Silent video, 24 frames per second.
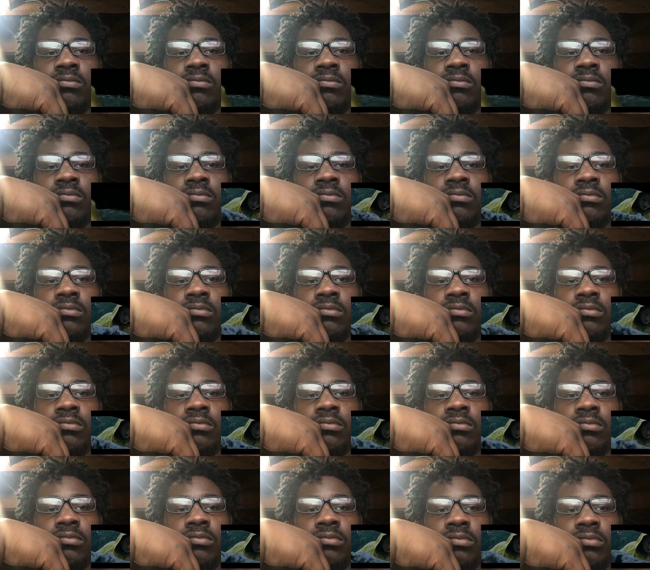
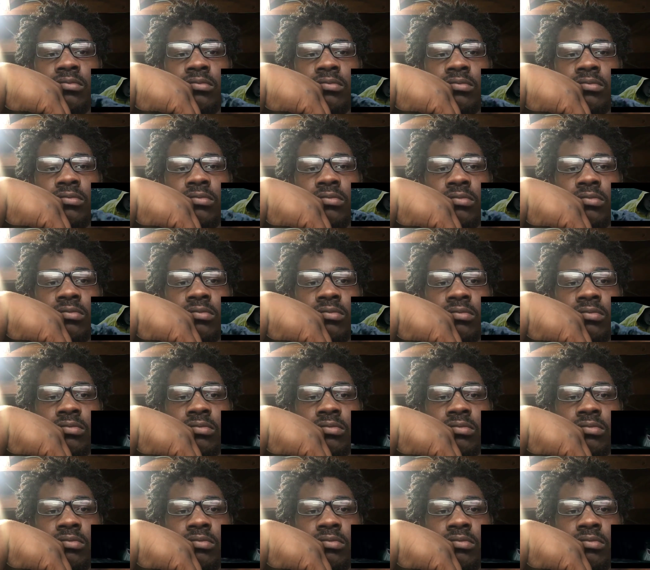
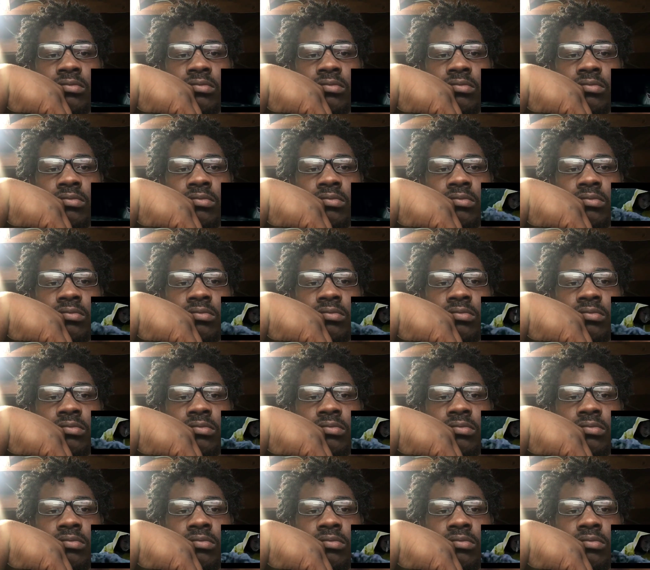
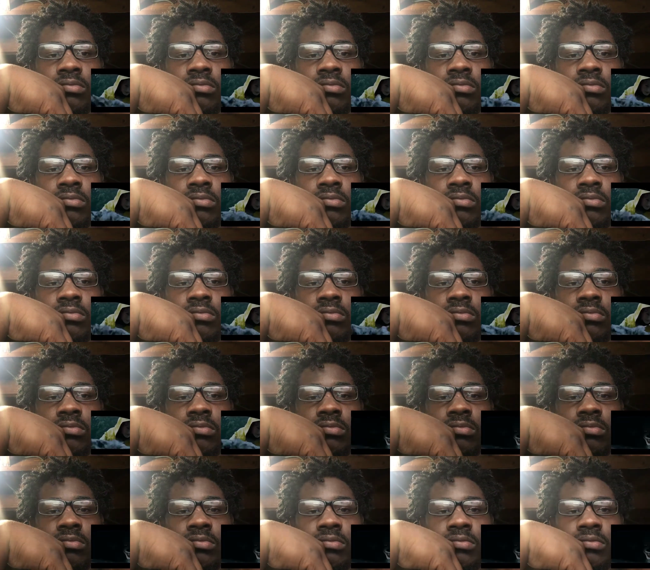
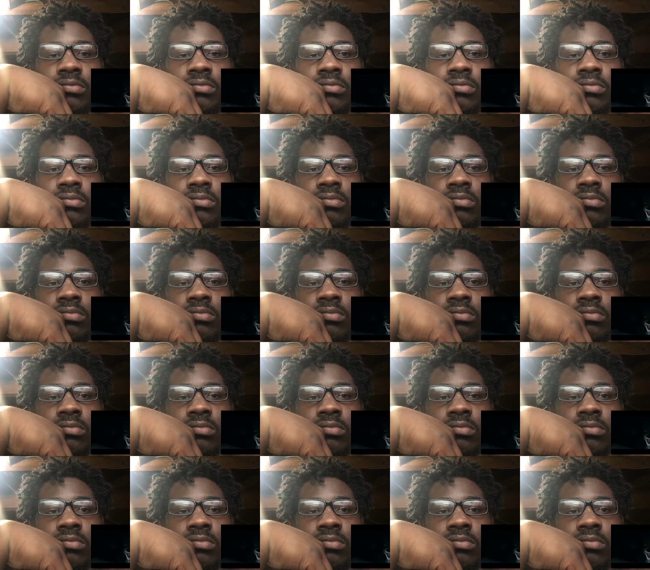[no speech]